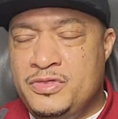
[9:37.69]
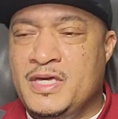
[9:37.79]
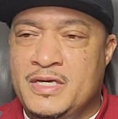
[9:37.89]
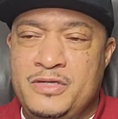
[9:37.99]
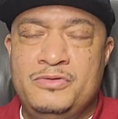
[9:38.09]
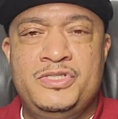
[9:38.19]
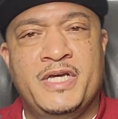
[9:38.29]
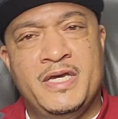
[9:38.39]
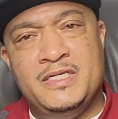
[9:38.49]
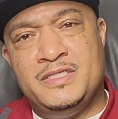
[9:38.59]
thinking you
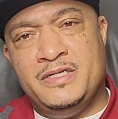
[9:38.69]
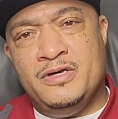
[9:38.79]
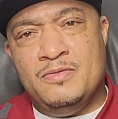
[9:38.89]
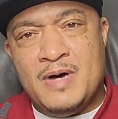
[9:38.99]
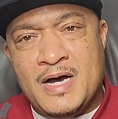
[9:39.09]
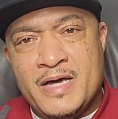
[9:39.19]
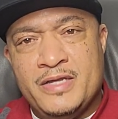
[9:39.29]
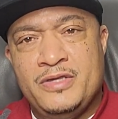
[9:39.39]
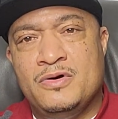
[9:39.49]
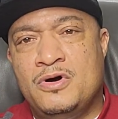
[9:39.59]
changed in your
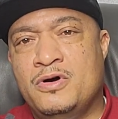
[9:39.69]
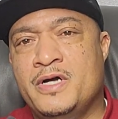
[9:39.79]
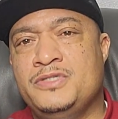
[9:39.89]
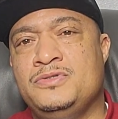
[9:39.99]
mind and your heart.